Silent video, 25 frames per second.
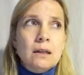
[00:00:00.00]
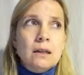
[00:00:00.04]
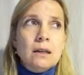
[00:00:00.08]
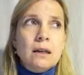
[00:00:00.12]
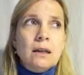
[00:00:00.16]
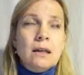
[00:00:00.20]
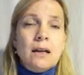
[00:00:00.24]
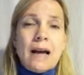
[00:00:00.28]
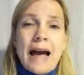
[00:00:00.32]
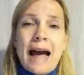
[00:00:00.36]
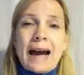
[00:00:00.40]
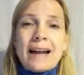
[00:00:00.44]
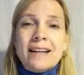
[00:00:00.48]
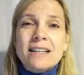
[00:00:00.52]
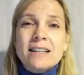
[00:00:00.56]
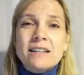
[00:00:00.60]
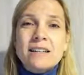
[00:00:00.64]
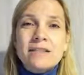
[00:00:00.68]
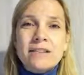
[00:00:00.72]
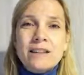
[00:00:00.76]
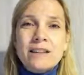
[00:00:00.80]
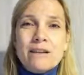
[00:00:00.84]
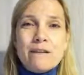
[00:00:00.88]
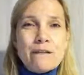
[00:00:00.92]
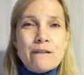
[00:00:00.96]

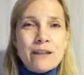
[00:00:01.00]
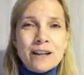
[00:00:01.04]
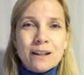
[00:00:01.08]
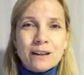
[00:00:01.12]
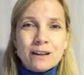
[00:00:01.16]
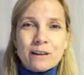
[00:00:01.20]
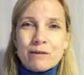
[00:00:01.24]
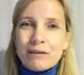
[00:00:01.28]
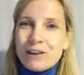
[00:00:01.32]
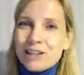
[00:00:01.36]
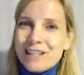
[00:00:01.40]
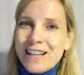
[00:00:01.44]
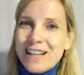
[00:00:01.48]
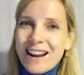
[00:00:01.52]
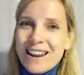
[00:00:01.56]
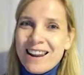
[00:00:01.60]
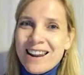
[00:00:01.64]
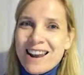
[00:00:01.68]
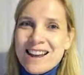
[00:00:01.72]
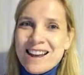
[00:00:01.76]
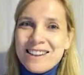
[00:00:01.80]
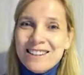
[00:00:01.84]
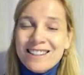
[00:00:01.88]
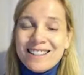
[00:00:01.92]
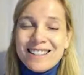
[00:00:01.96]
active in the field of
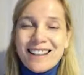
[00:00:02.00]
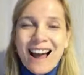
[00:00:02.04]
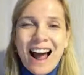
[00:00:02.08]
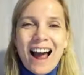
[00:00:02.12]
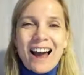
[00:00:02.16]
resilience.